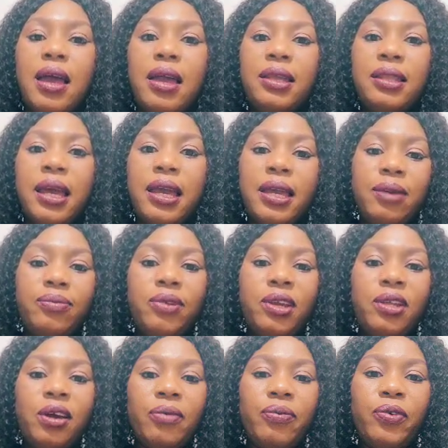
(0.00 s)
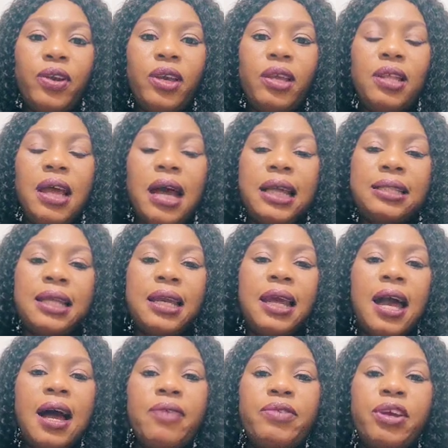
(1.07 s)
in the evening of it, I started
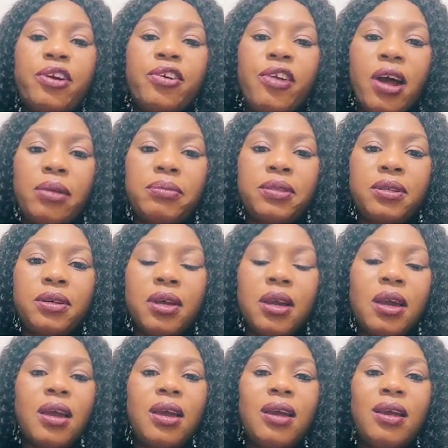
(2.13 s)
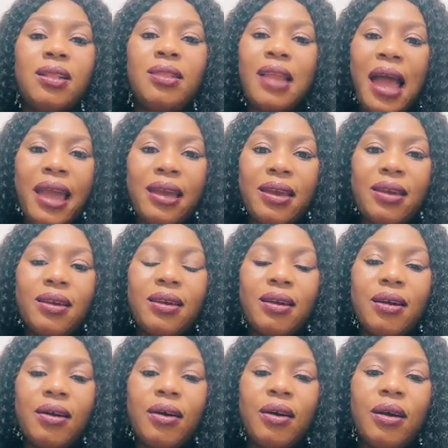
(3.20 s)
having cramps. Like
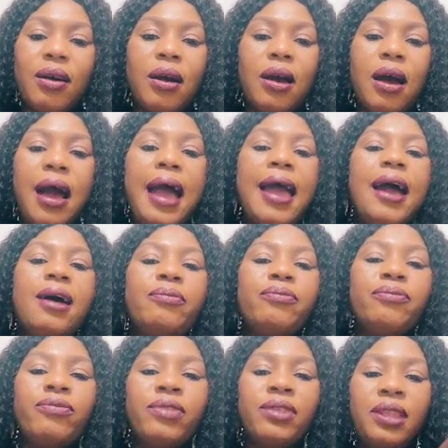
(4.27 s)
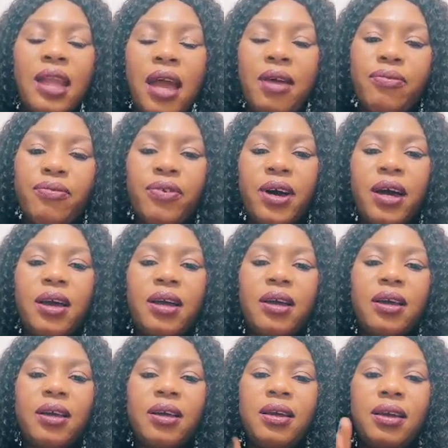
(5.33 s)
I have never
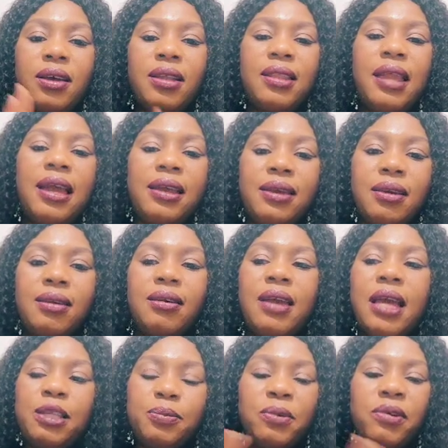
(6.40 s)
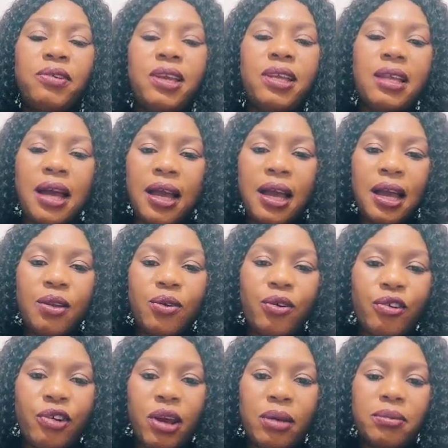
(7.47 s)
like experienced that kind of
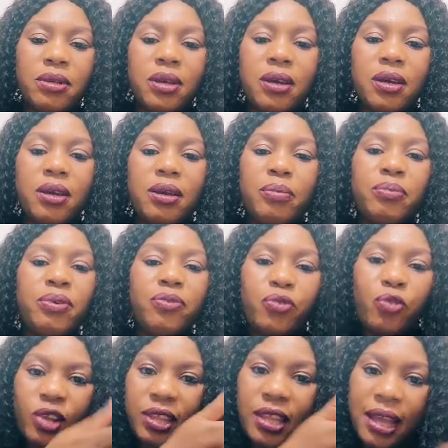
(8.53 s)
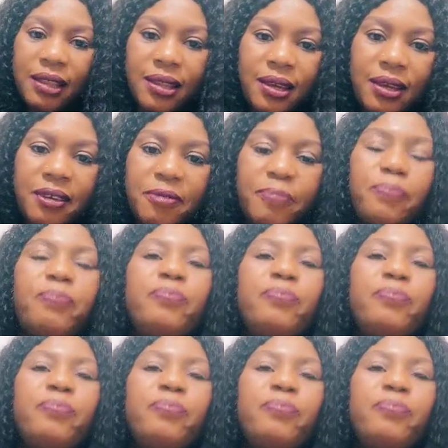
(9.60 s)
cramps before that day.